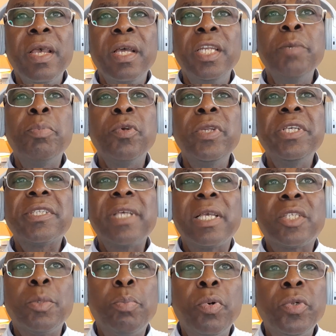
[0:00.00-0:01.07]
The police are
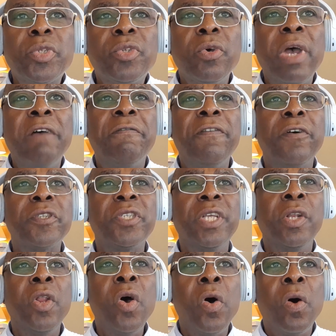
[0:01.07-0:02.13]
supposed to enforce the
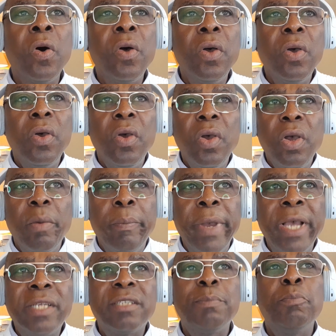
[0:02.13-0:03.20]
law,
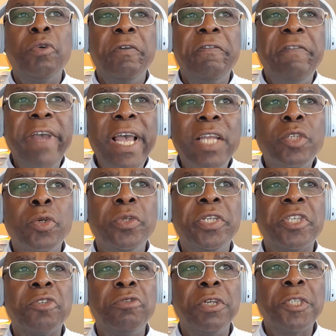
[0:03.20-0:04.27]
but prefer to
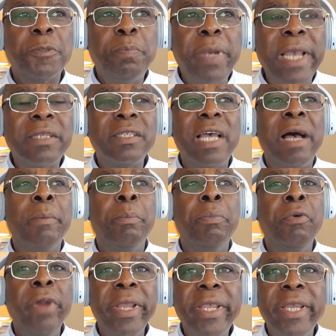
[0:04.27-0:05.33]
disrespect and
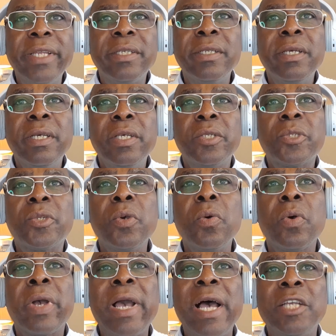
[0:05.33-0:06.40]
break it so
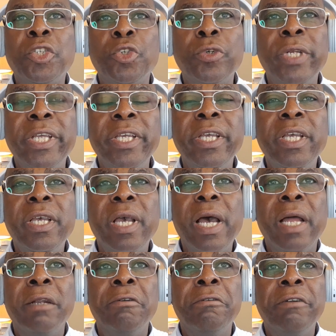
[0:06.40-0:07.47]
casually
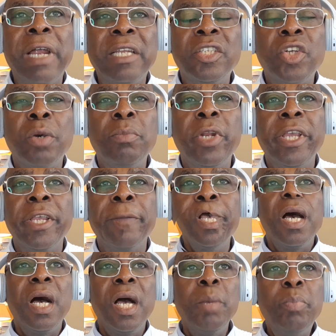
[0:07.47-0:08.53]
and randomly
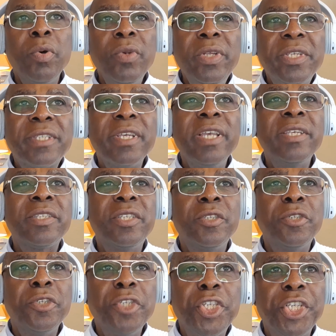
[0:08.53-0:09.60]
a police
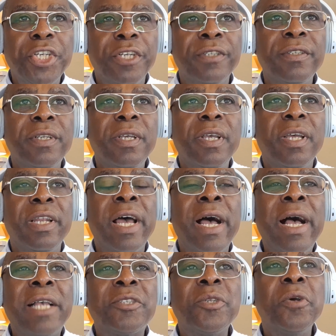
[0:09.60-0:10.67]
institution that
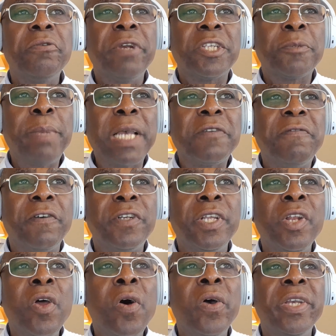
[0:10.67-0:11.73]
has no respect for the
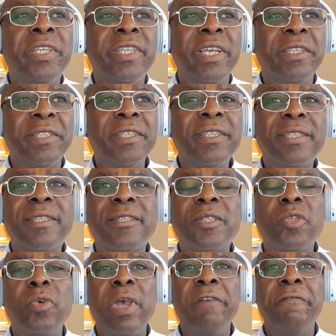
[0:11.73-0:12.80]
law it exists
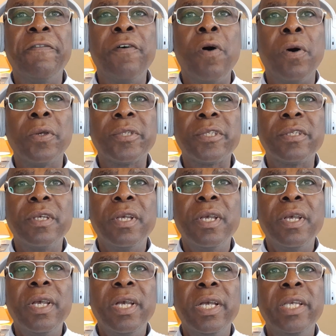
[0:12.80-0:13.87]
to enforce
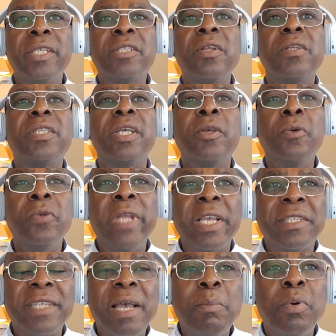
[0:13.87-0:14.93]
is not a good
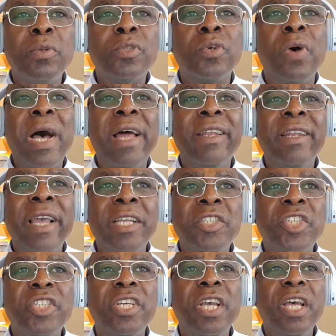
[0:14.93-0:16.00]
example to
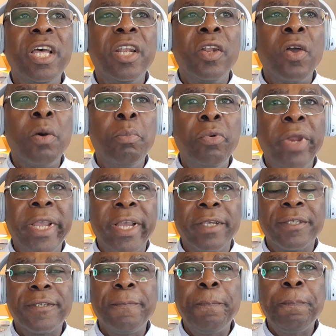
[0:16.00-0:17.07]
alleged
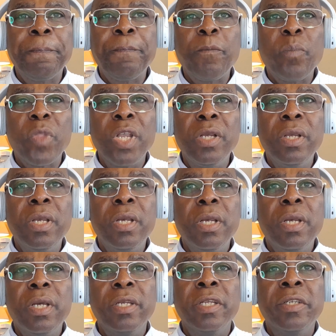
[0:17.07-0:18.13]
lawbreakers.
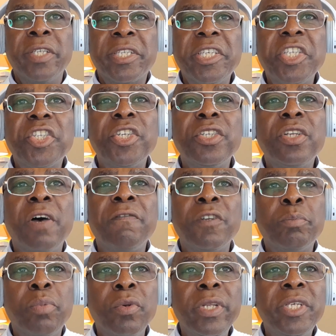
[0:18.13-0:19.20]
The decision of the
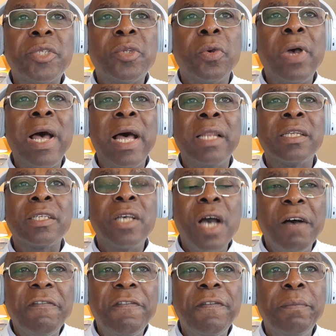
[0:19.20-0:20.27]
police to
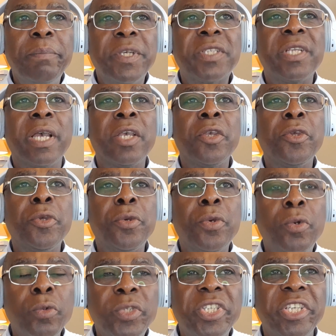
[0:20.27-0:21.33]
handcuff Mr.
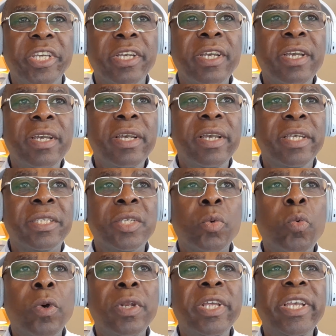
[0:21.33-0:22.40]
Kuti is
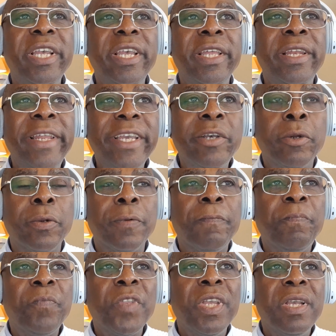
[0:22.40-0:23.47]
equally illegal
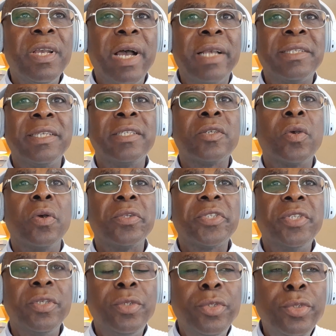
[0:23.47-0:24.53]
as it
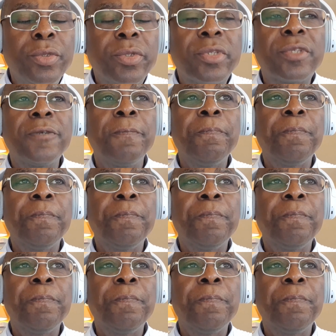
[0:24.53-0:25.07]
constitutes